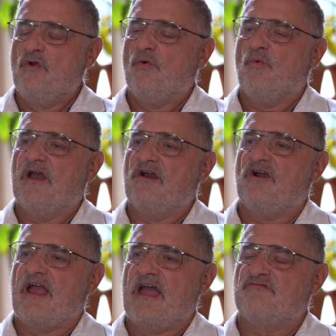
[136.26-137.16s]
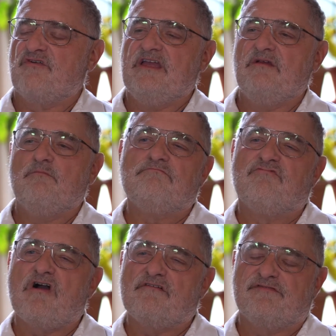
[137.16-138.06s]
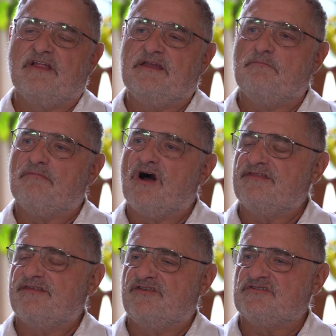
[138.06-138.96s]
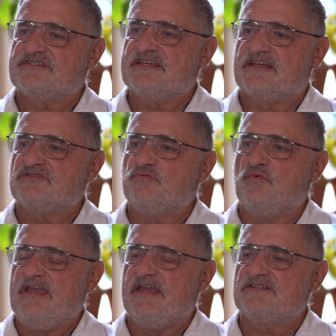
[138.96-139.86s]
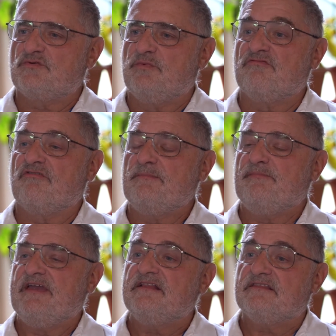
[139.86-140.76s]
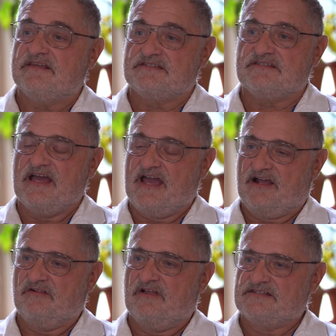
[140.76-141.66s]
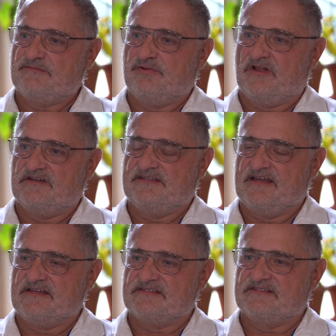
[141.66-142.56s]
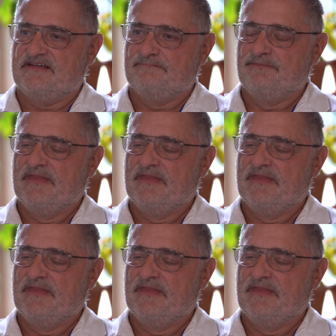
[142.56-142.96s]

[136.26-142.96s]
where every roughly month to 6 weeks, we repeat this Nagalase blood test.